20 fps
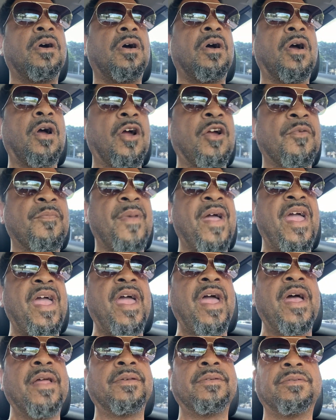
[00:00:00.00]
her
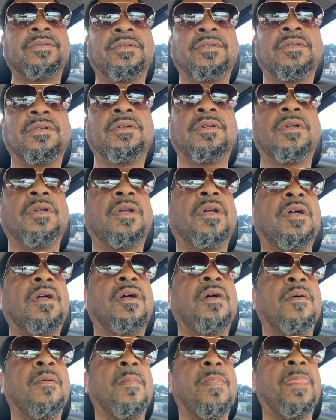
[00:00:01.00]
man,
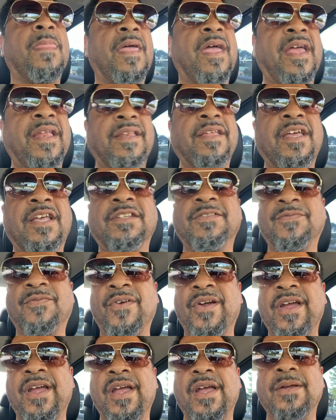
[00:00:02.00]
and his
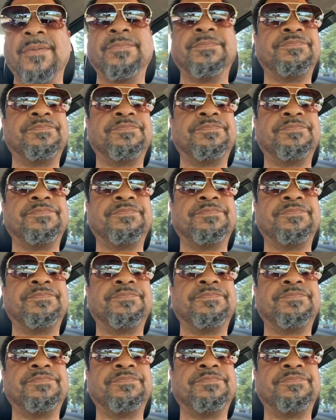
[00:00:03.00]
friend.